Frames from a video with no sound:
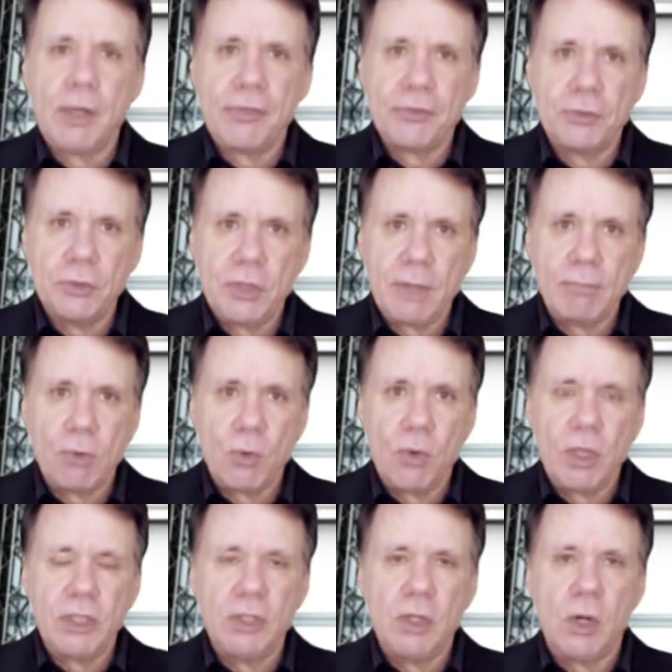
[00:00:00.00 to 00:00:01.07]
But their number
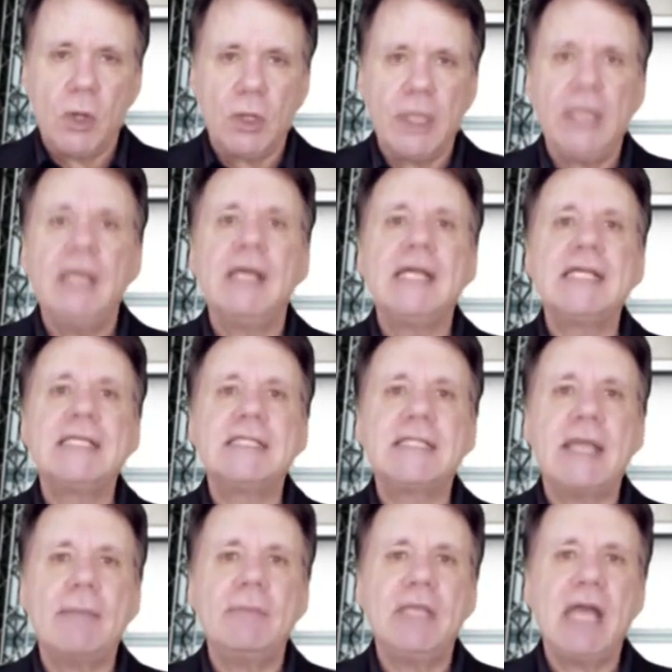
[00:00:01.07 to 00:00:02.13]
one goalie,
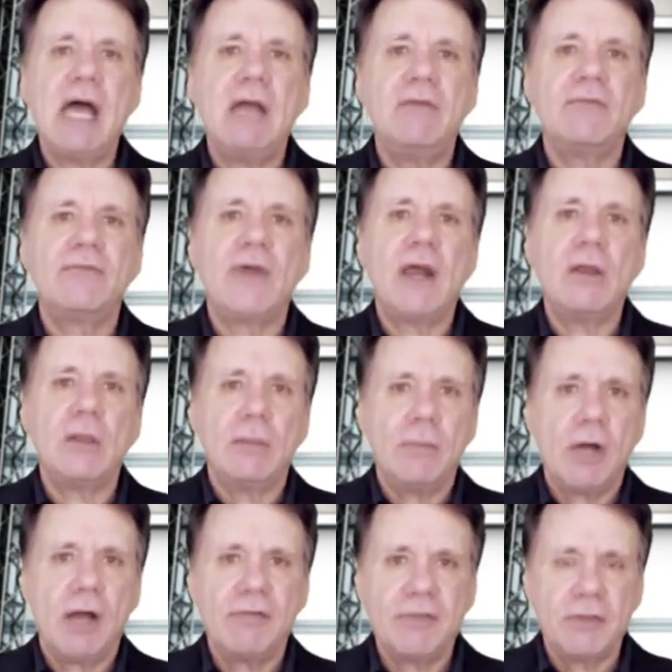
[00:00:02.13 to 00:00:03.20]
Semyon
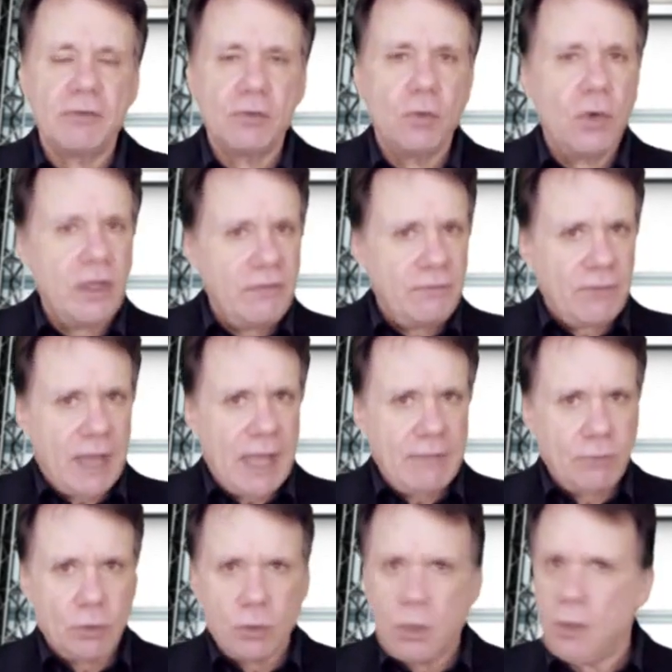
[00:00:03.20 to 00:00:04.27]
Varlamov, the
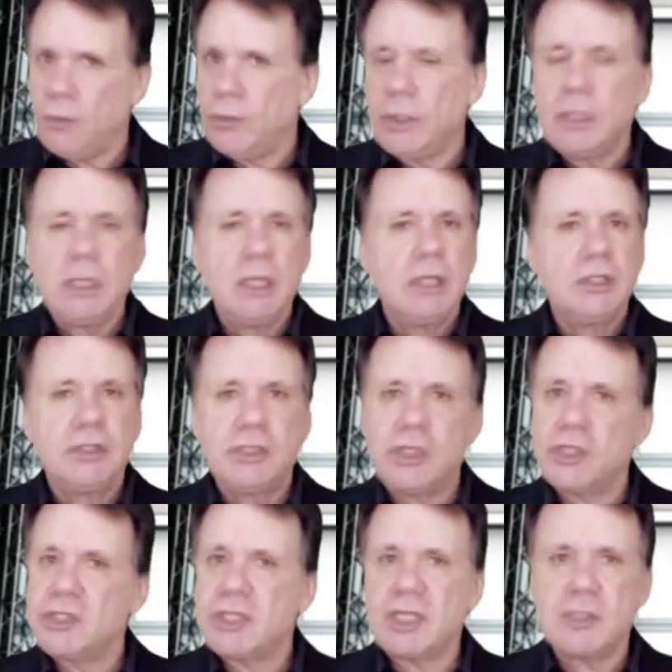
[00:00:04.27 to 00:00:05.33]
25-year-old,
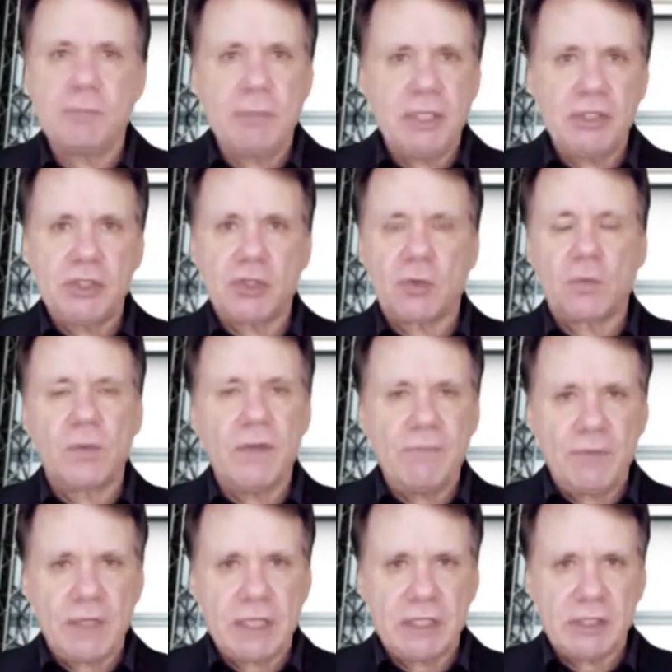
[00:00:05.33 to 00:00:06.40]
just has been
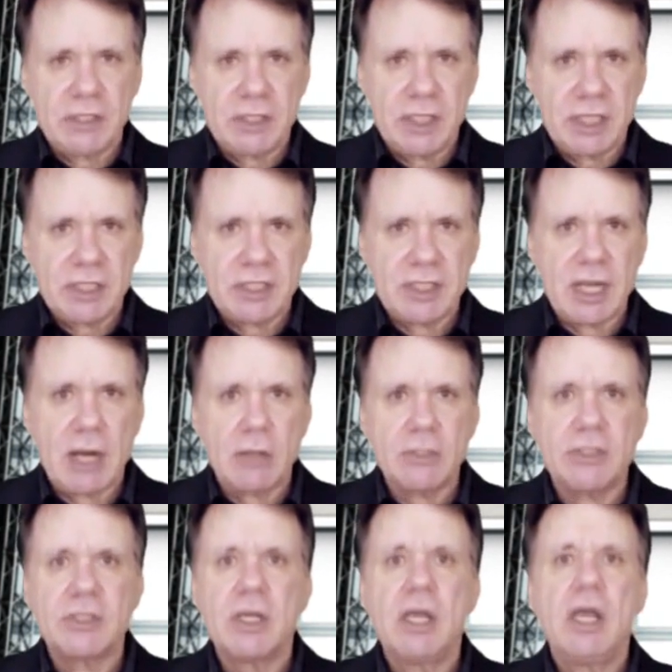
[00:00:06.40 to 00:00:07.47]
terrific in 6
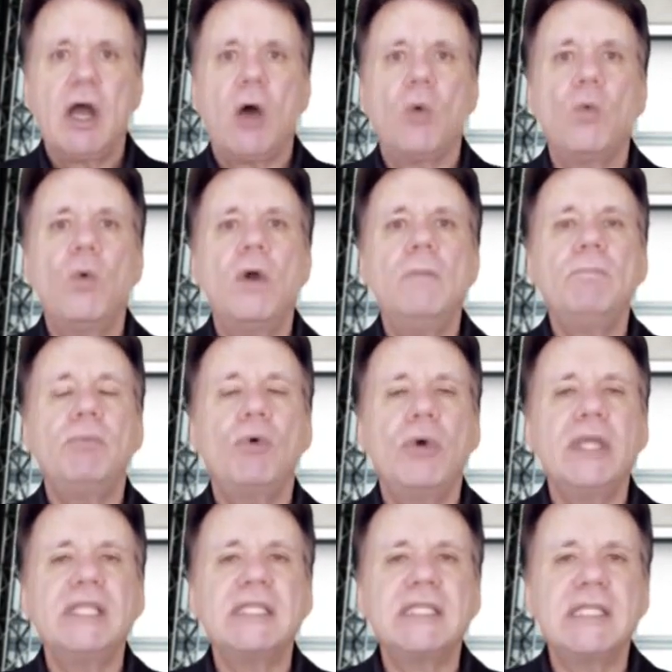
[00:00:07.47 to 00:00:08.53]
starts, a
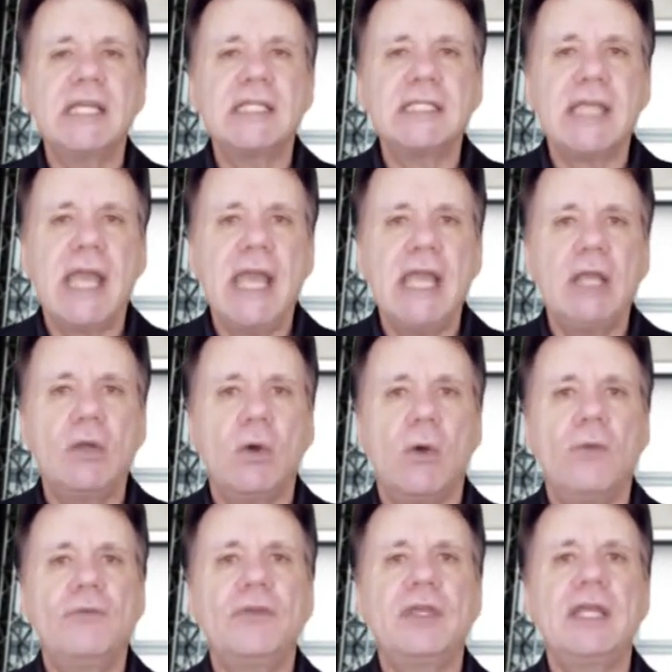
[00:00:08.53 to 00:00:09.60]
1.68
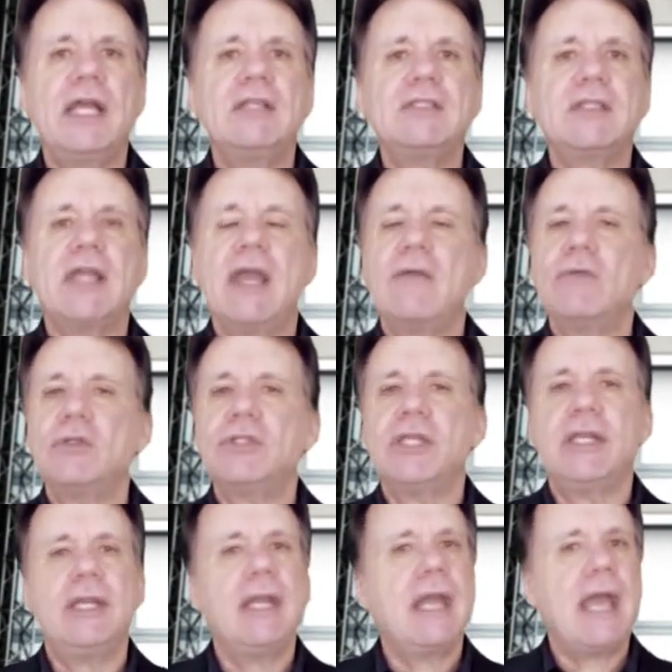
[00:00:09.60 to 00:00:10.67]
goals against average,
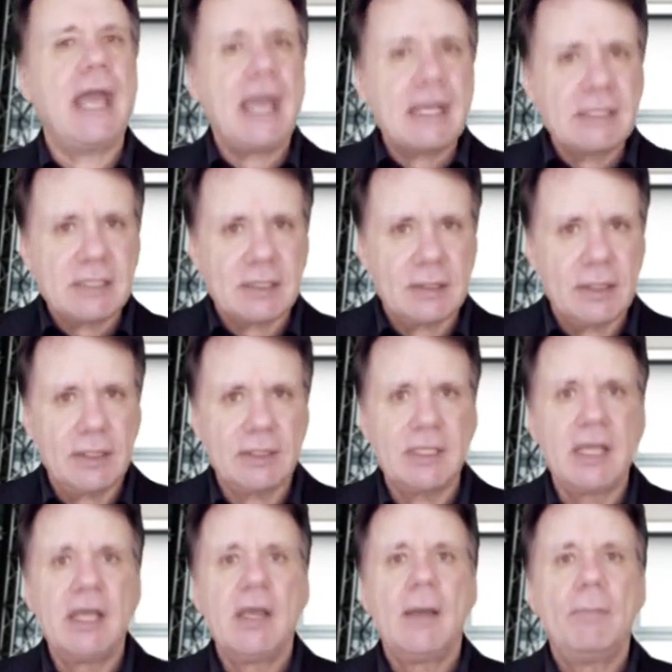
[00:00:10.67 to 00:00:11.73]
and an excellent
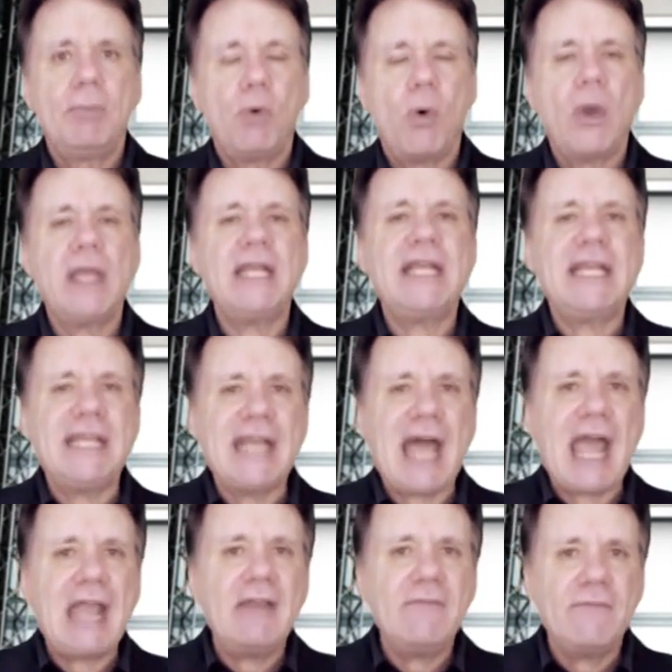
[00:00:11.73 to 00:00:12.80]

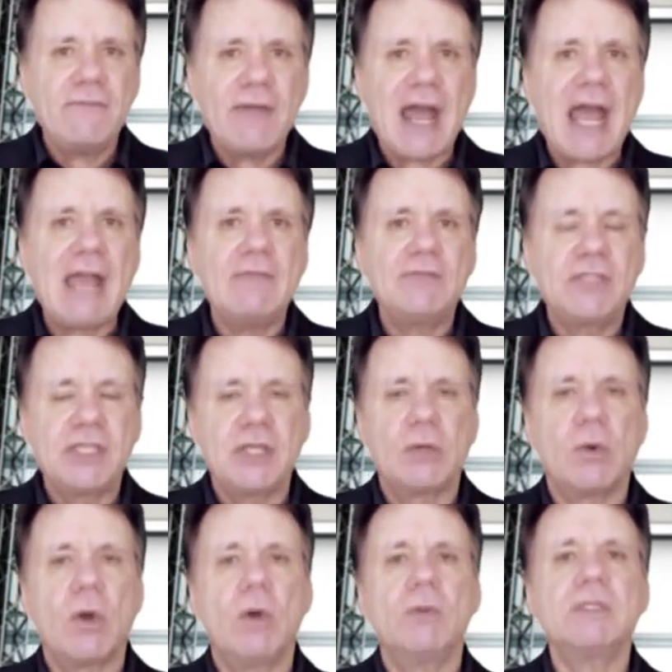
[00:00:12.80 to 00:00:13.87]

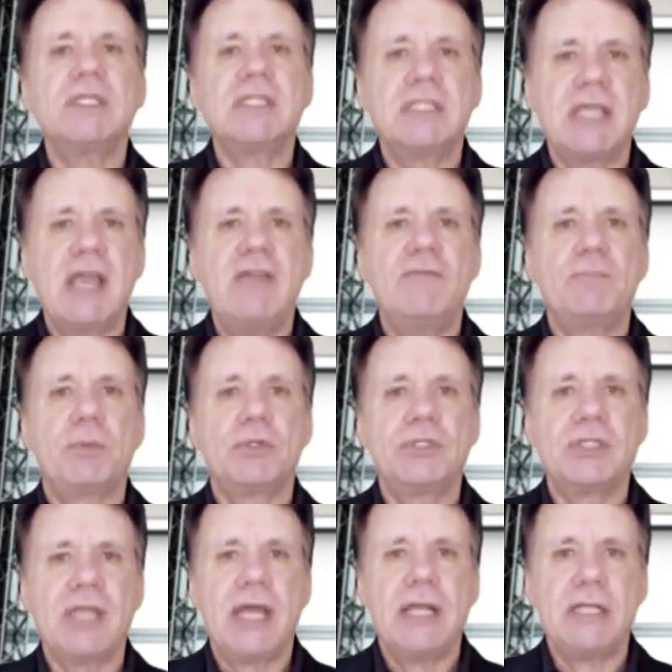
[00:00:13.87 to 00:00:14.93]
.950 save
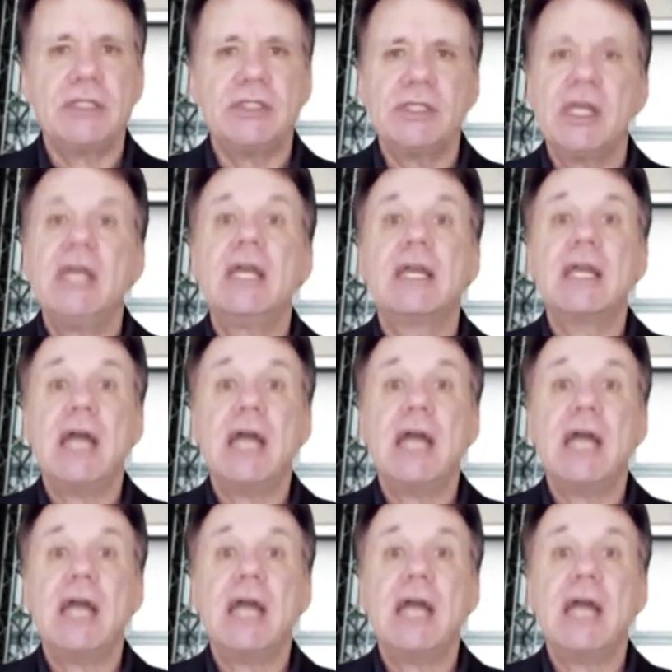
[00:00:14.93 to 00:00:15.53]
percentage.